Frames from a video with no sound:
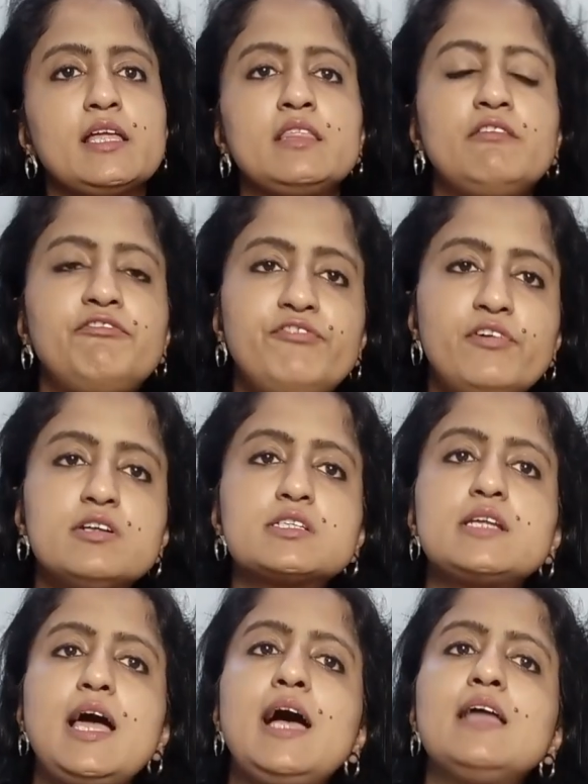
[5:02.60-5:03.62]
the
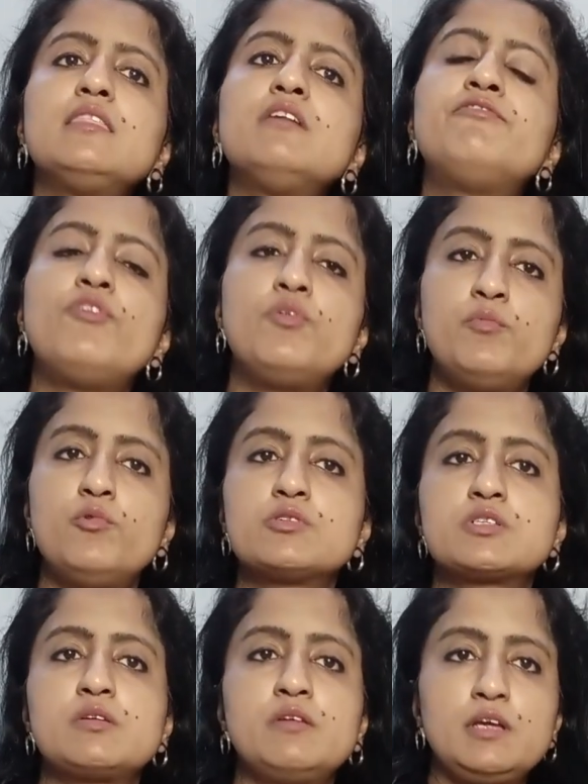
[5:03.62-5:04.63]
first and the
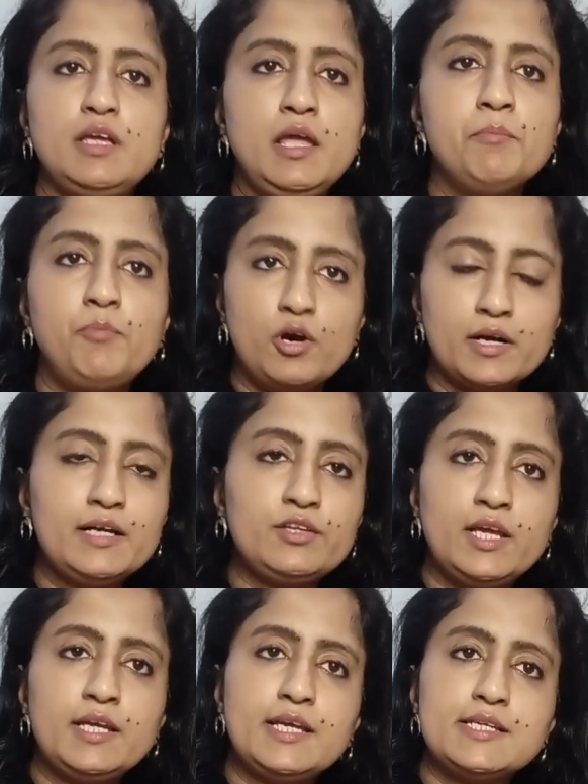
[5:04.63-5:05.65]
foremost important
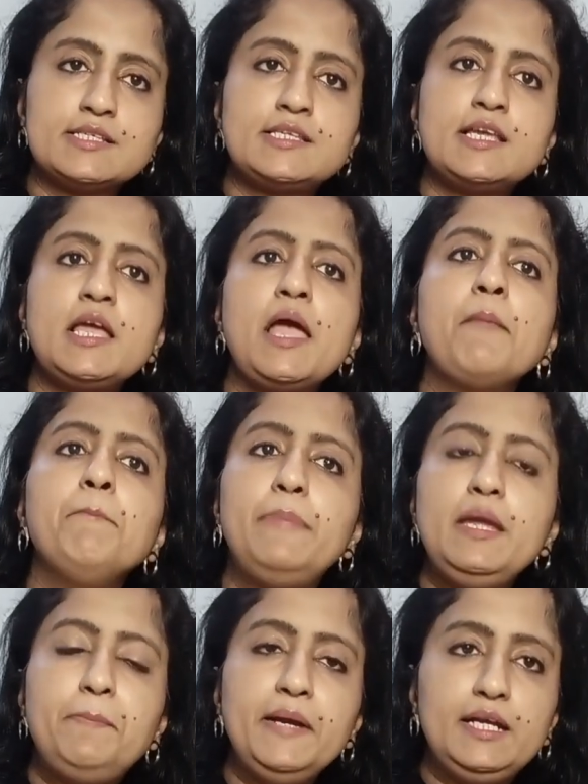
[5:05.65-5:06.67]
thing is
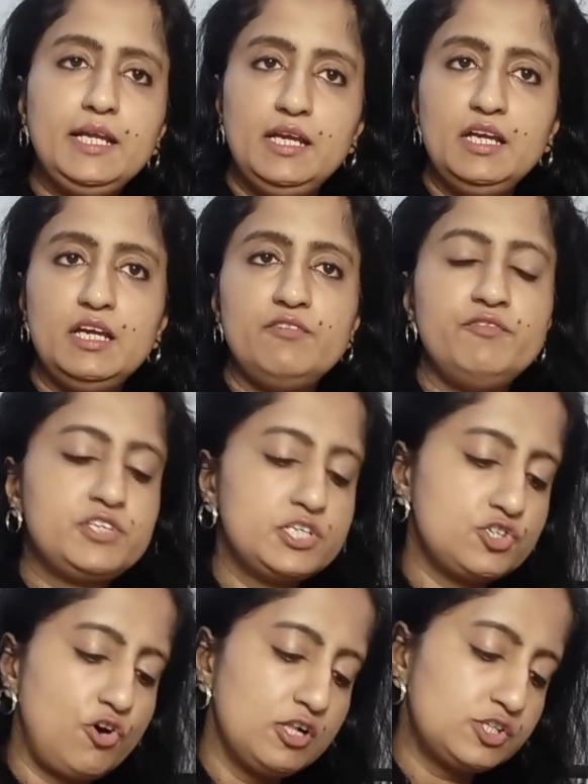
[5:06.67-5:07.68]
BPT, which
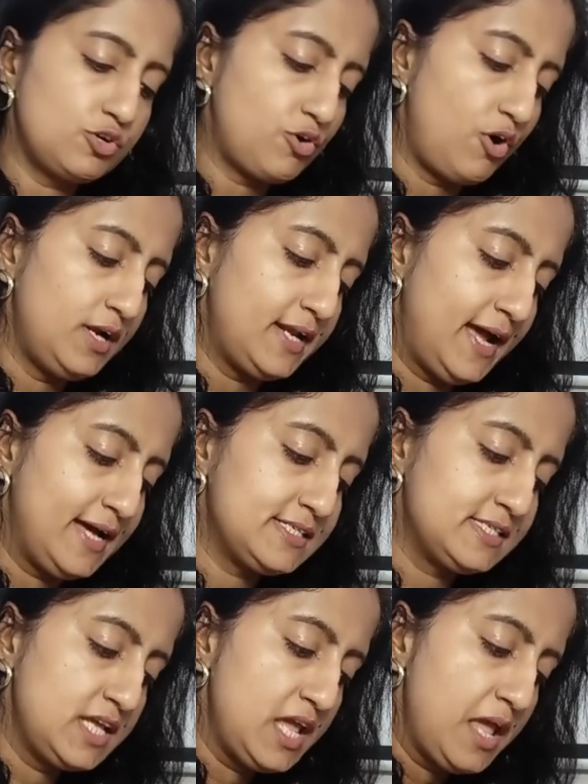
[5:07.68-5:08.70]
is also called
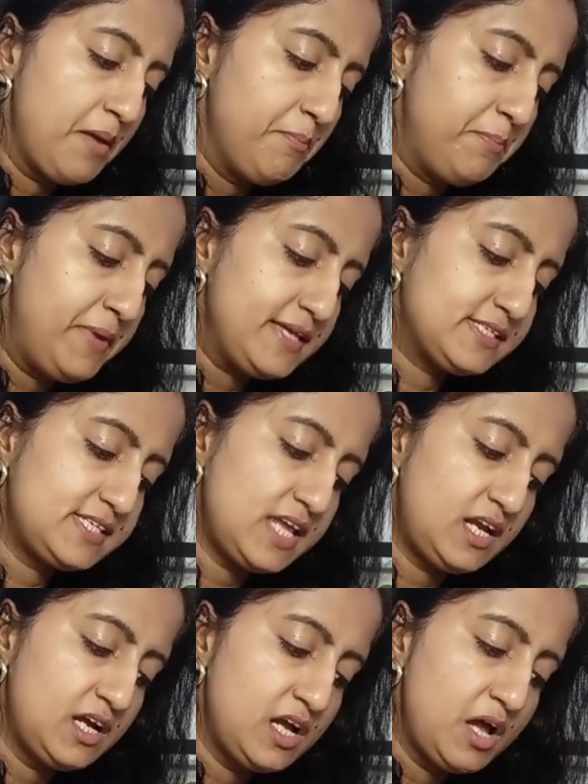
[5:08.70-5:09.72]
as
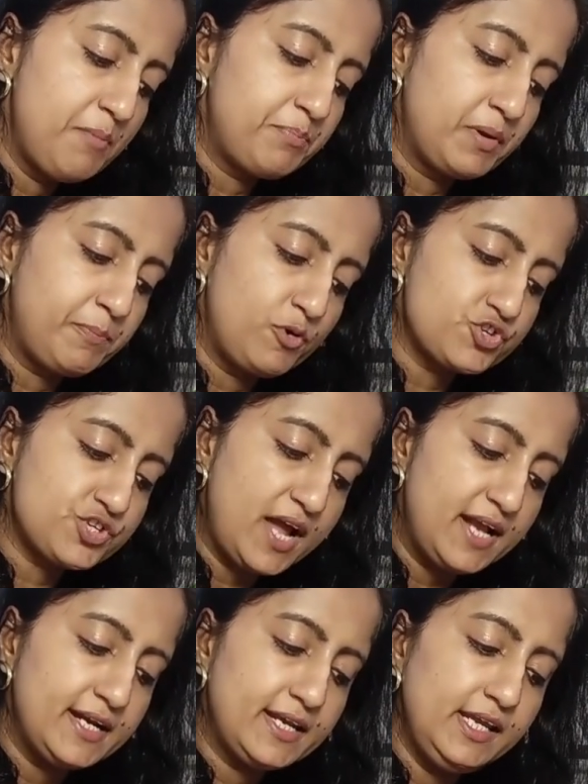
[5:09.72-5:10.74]
Basic
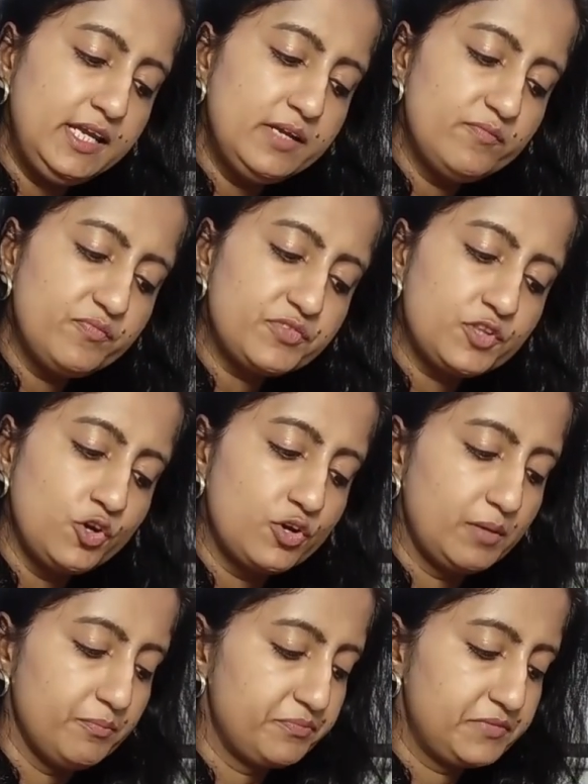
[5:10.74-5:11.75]
Proportionality
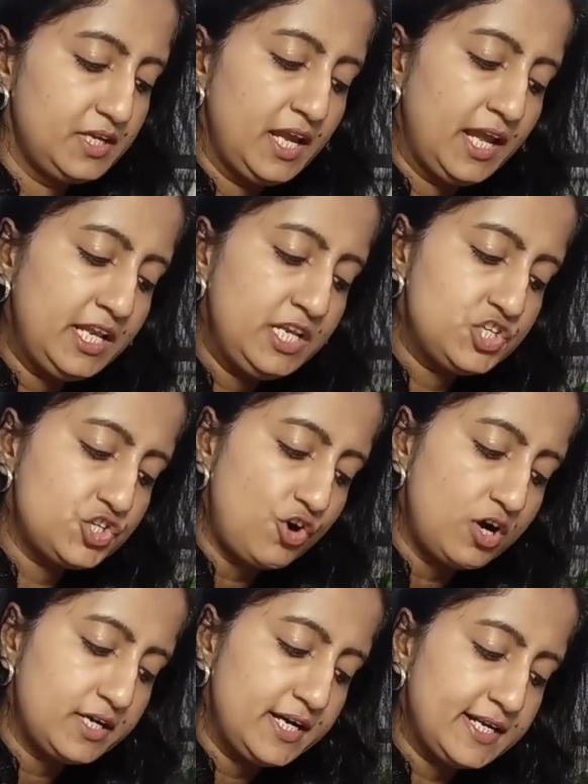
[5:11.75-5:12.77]
Theorem. In
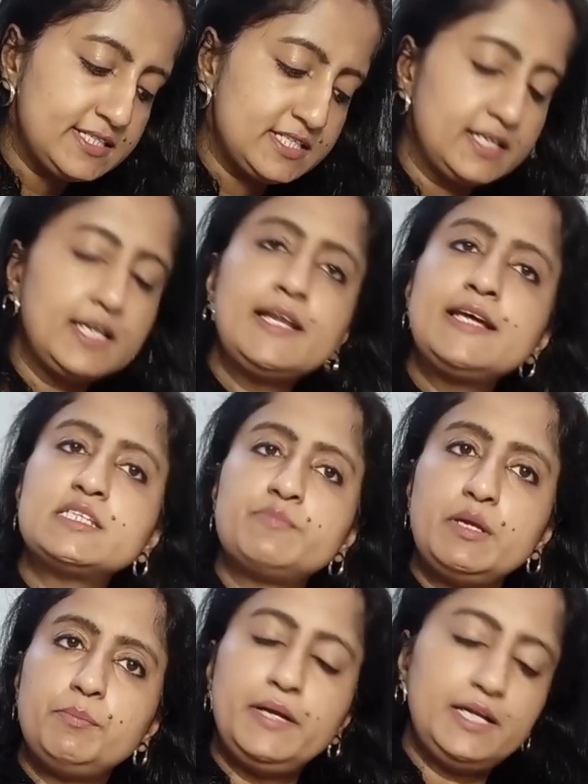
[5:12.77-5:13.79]
short, it is written as
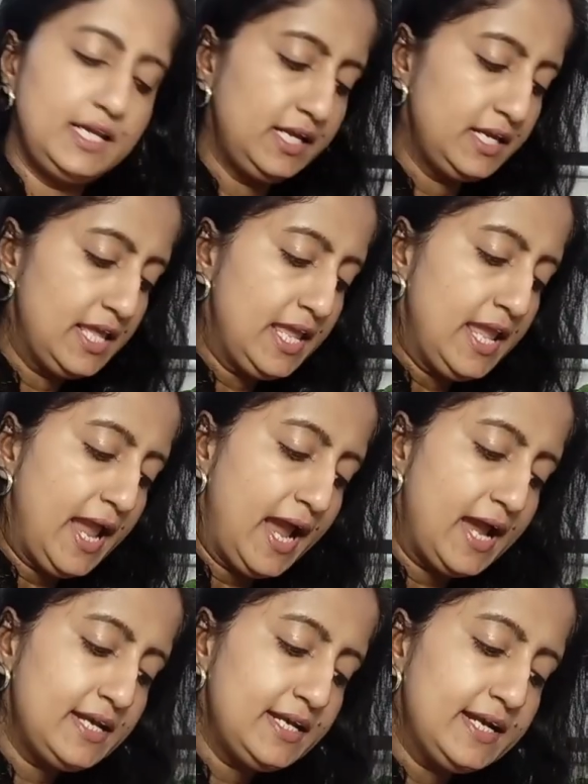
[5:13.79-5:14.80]
BPT,
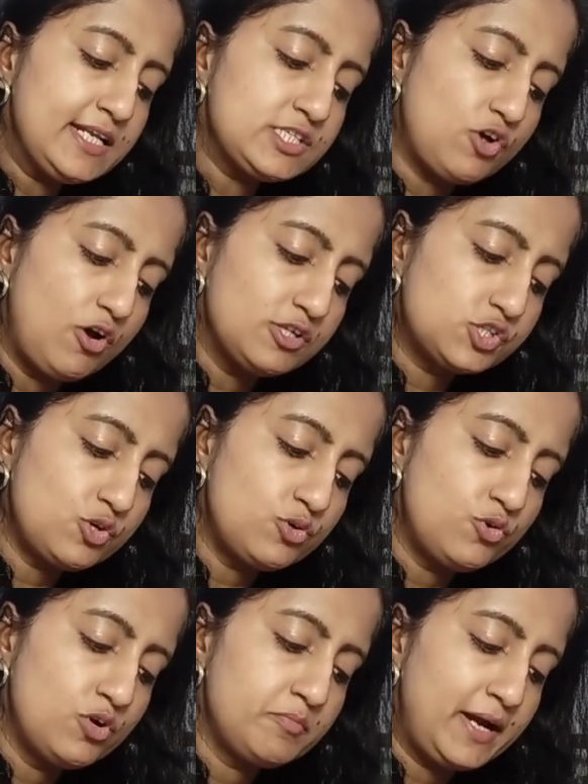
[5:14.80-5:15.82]
and it is also
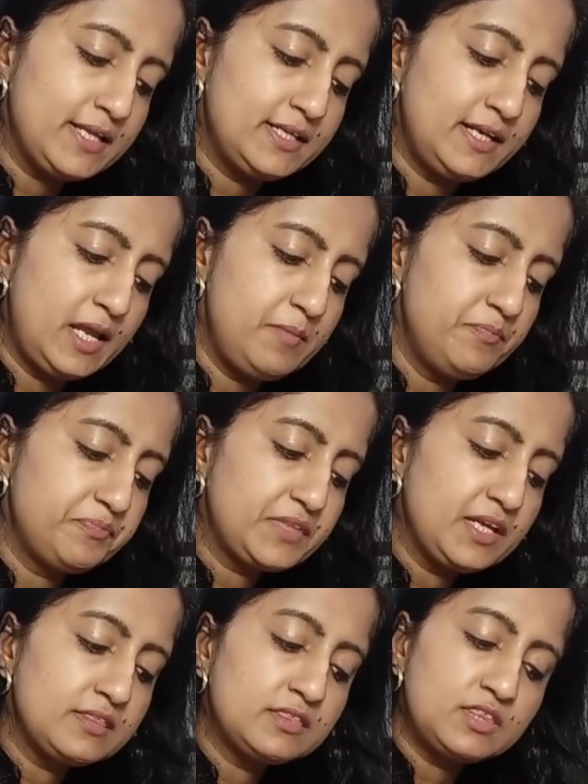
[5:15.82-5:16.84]
known by the name
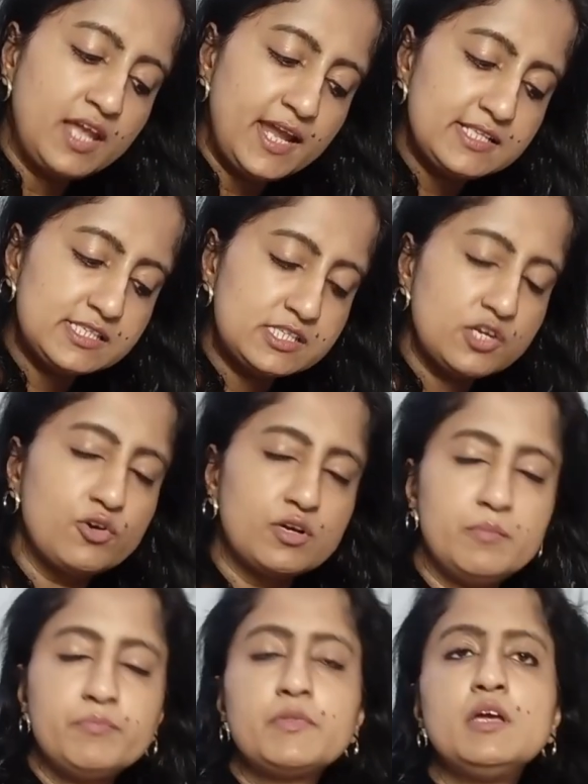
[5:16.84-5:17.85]
Thales
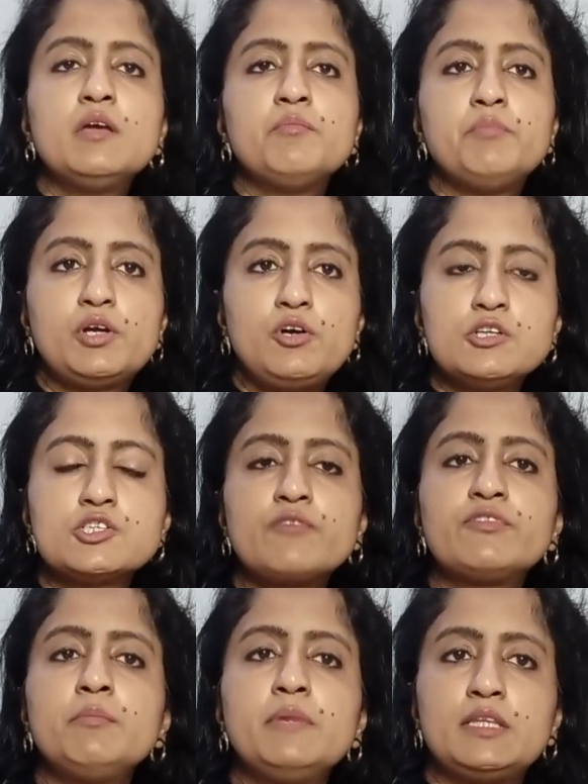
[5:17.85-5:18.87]
Theorem because of
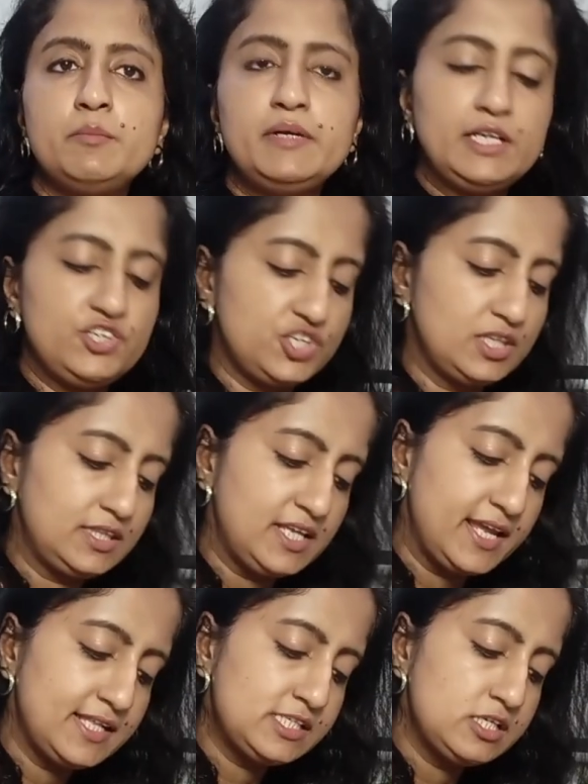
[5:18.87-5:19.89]
the mathematician
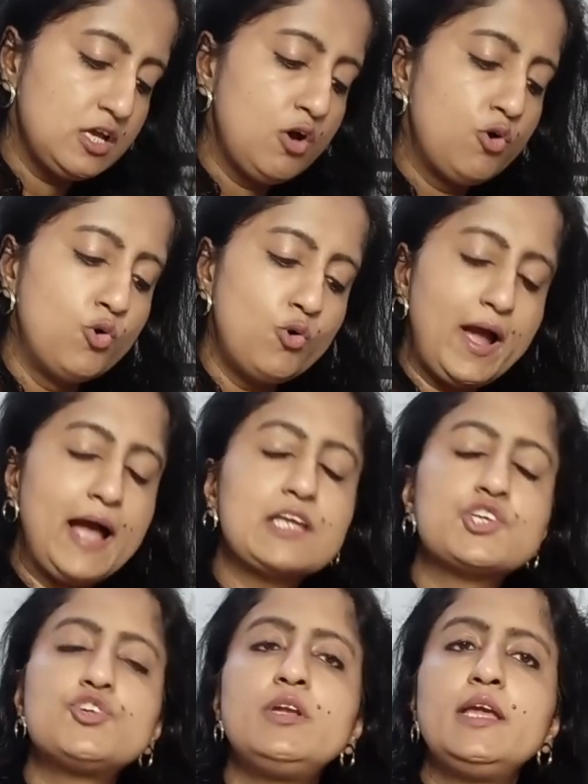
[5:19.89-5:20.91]
Thales, who
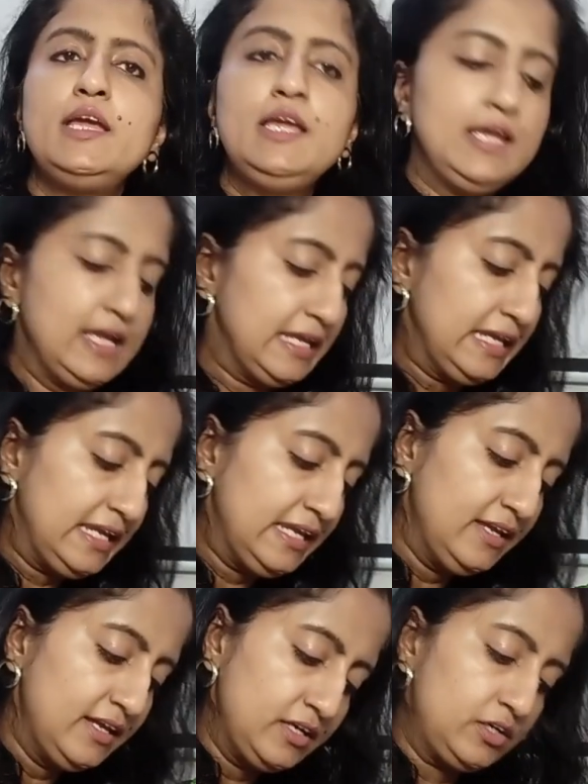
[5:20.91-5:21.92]
actually
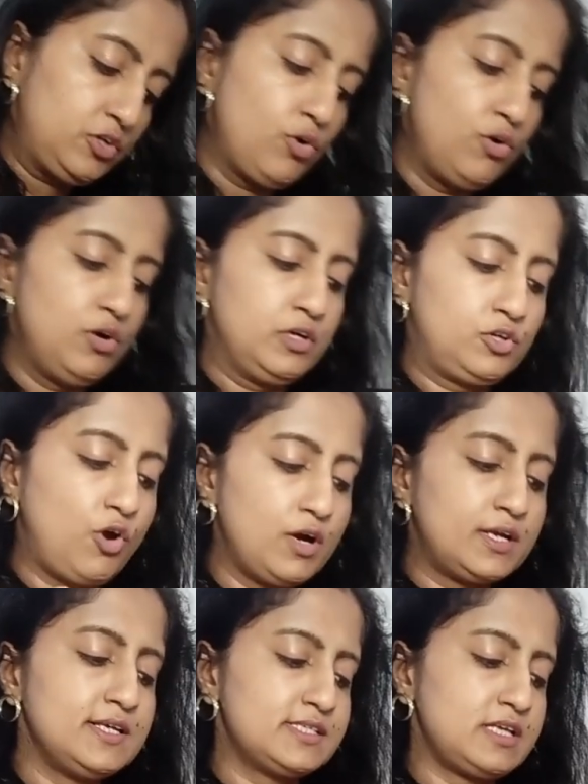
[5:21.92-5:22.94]

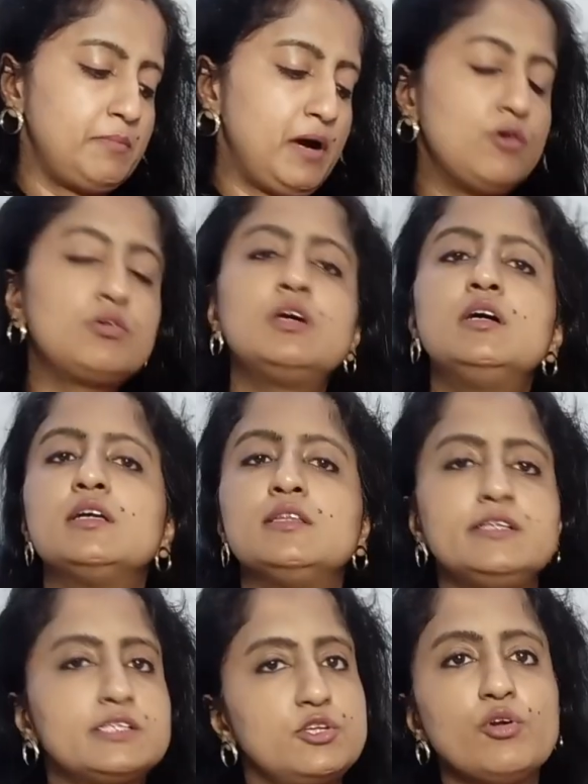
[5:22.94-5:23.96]
taught us about
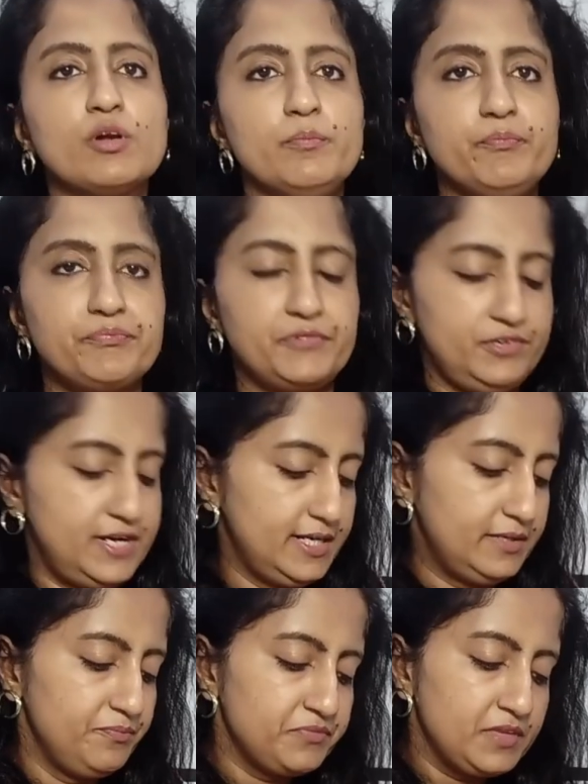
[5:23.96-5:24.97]
this theorem, right?